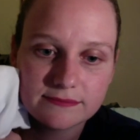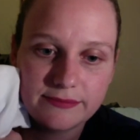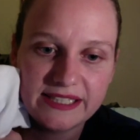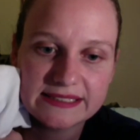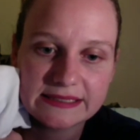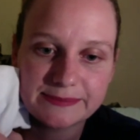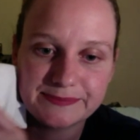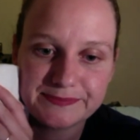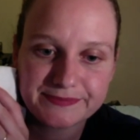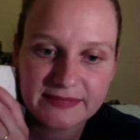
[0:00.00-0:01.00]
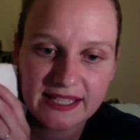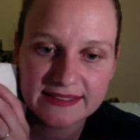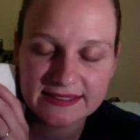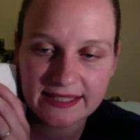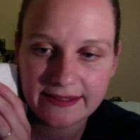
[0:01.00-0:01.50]
bits
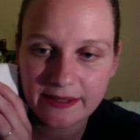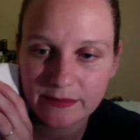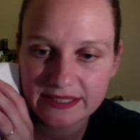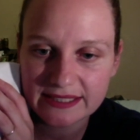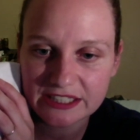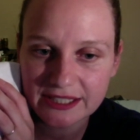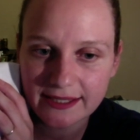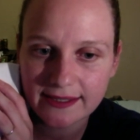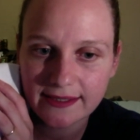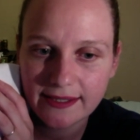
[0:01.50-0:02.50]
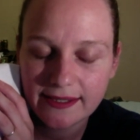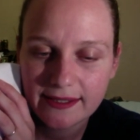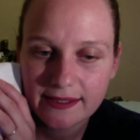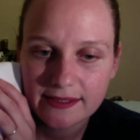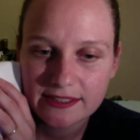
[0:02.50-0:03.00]
as they are numbered in the chart,
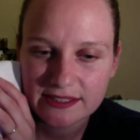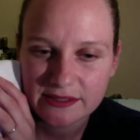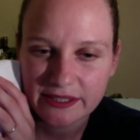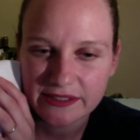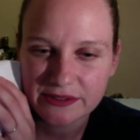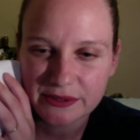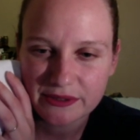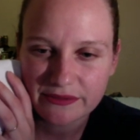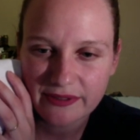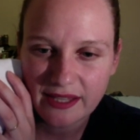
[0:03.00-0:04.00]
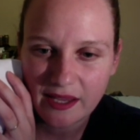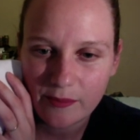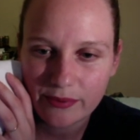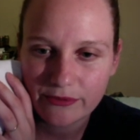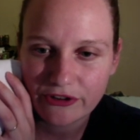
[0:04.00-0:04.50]
just so I can sort of
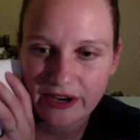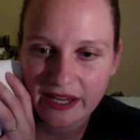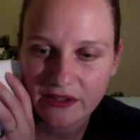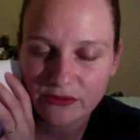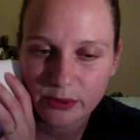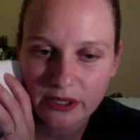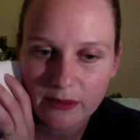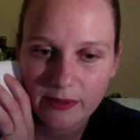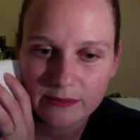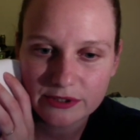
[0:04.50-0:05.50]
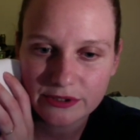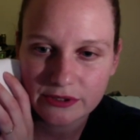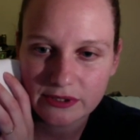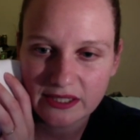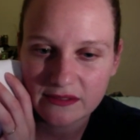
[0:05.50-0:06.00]
keep track of where I'm up
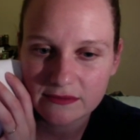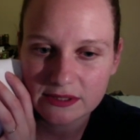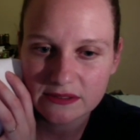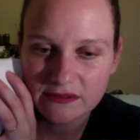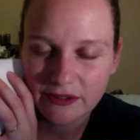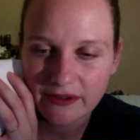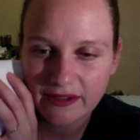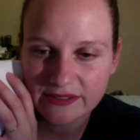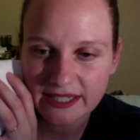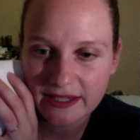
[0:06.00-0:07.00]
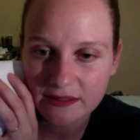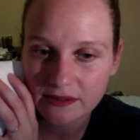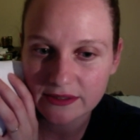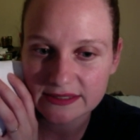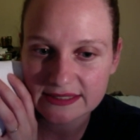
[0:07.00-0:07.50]
to and not have to count
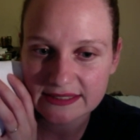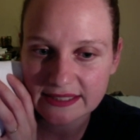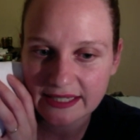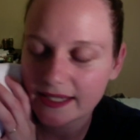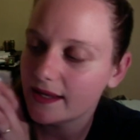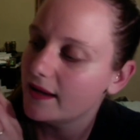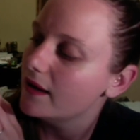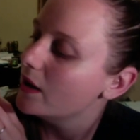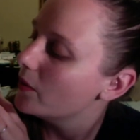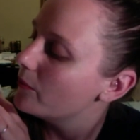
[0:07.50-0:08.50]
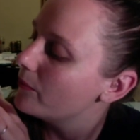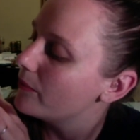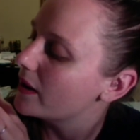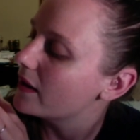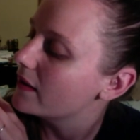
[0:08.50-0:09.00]
constantly.
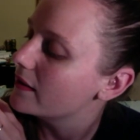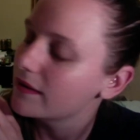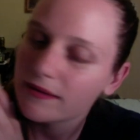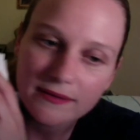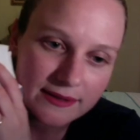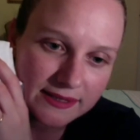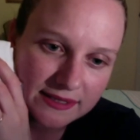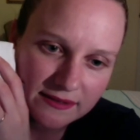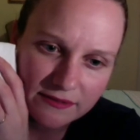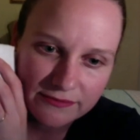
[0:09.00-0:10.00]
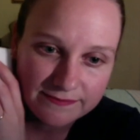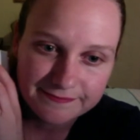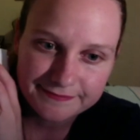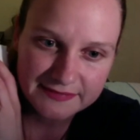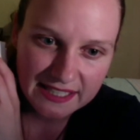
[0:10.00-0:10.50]
But the
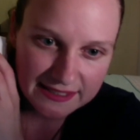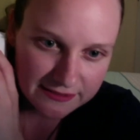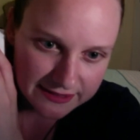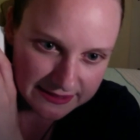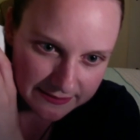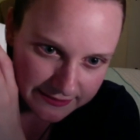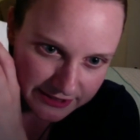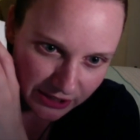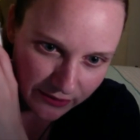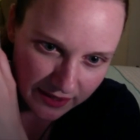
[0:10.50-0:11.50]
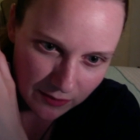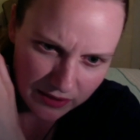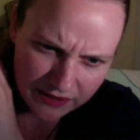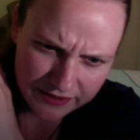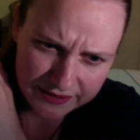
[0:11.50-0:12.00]
colour isn't showing
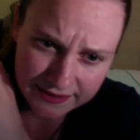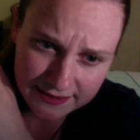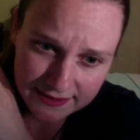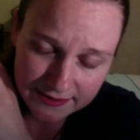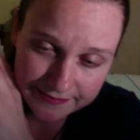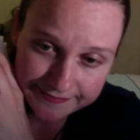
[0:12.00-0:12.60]
because